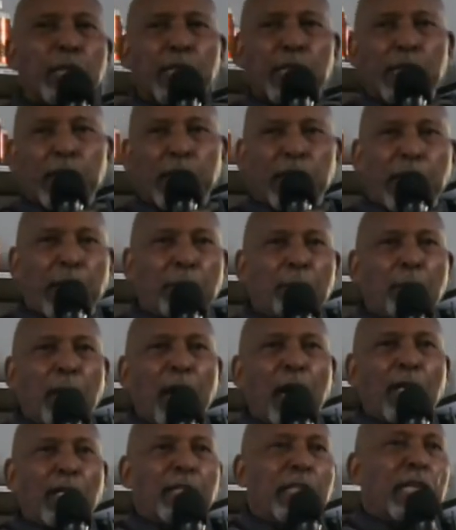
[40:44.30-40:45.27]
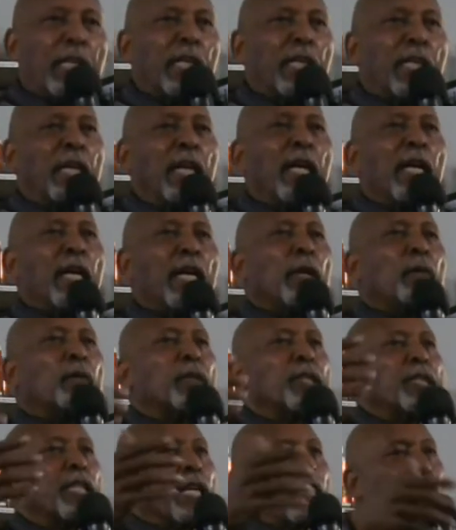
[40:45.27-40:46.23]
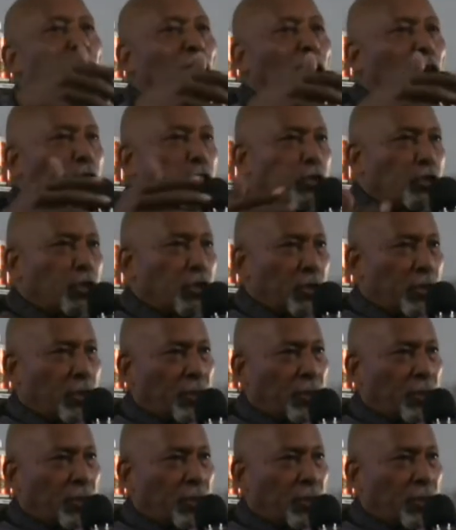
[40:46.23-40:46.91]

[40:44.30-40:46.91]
in their bonding? It was their culture.